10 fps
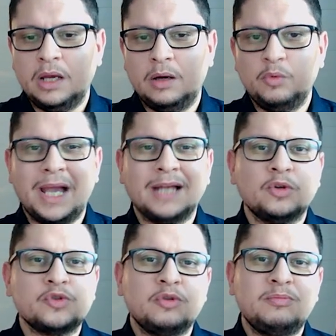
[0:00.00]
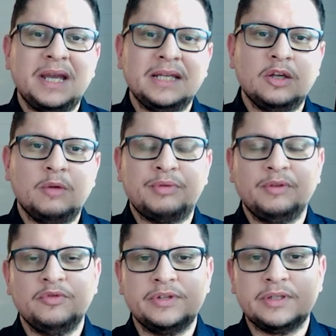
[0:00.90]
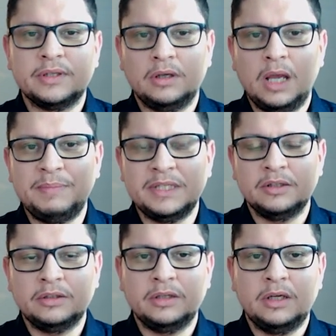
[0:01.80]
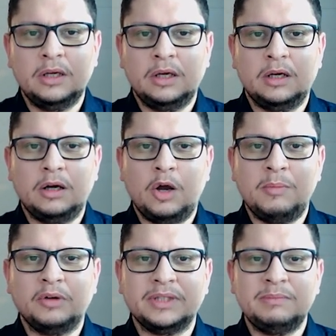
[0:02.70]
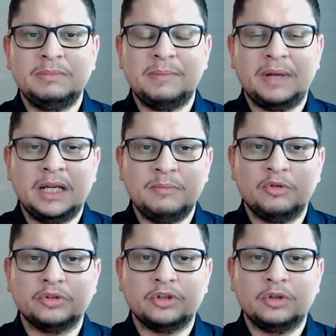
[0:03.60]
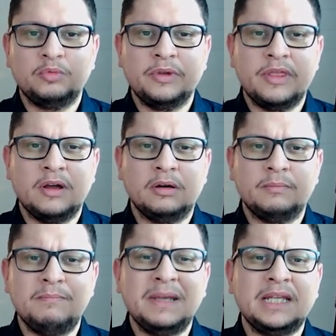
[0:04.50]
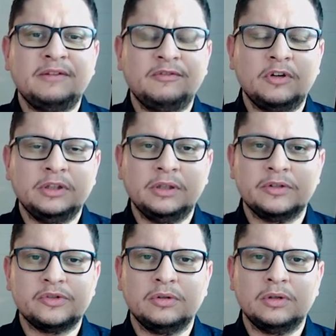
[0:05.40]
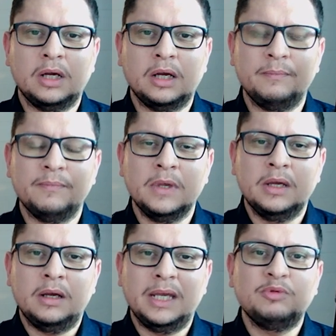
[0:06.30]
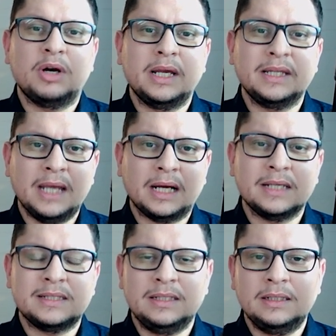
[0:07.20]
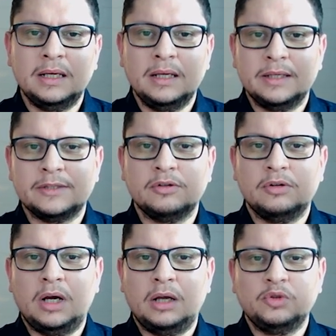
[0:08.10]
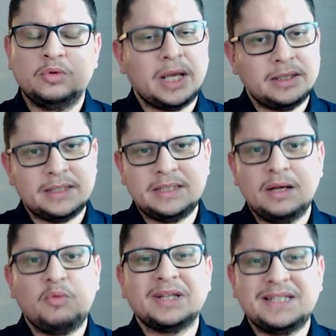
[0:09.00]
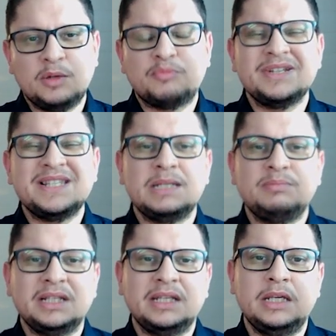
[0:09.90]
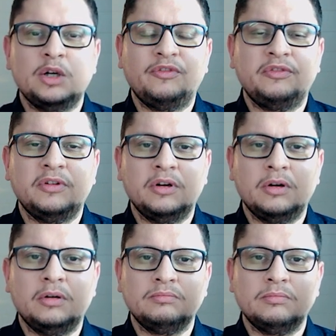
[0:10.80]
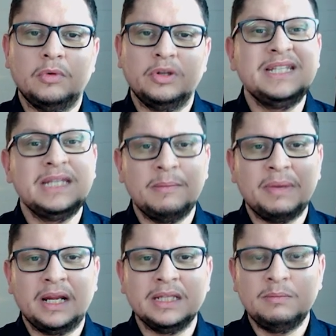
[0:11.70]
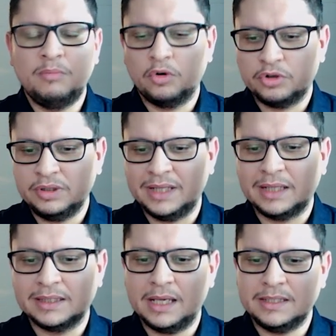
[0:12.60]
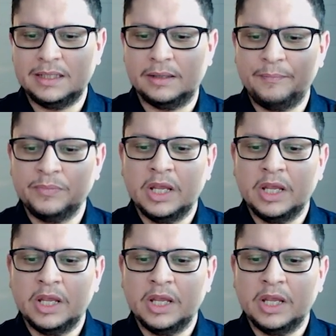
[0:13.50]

We had also made a previous episode about independent importer with Medenvoy, so Edgar Castile. So you can see what is the principle here of an independent importer in that case here.